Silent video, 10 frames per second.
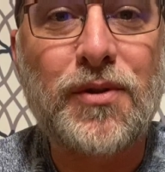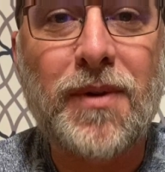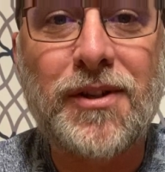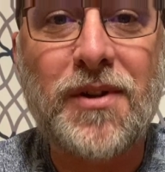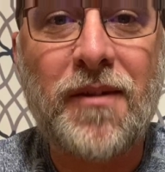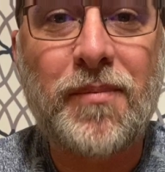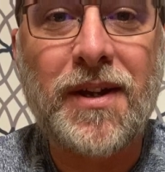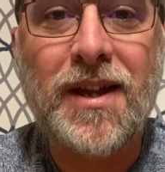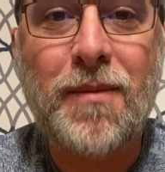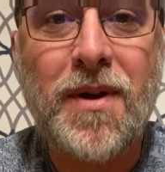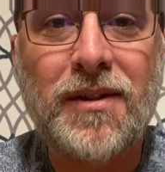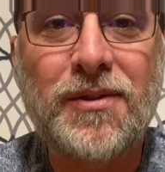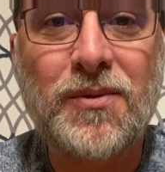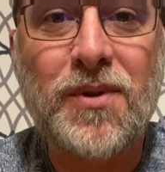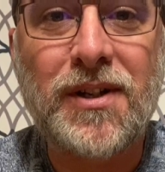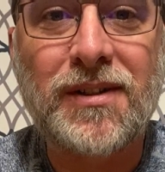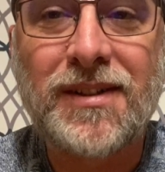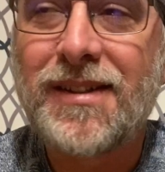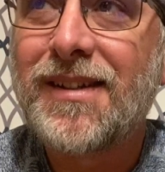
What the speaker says: my draft pick came out too well,